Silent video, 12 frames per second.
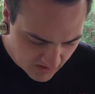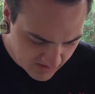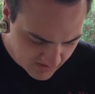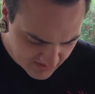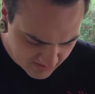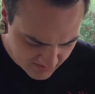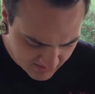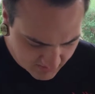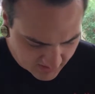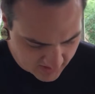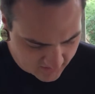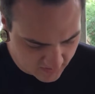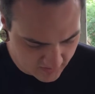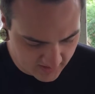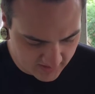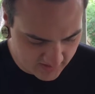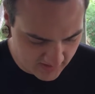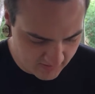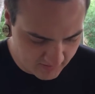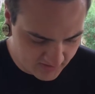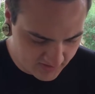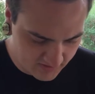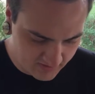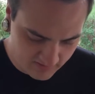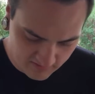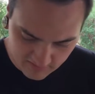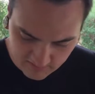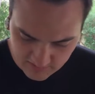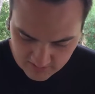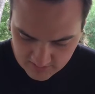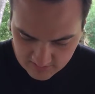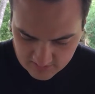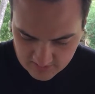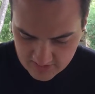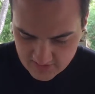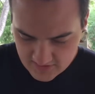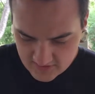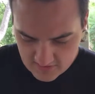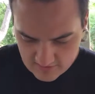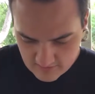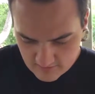It doesn't seem to give you like an episode list.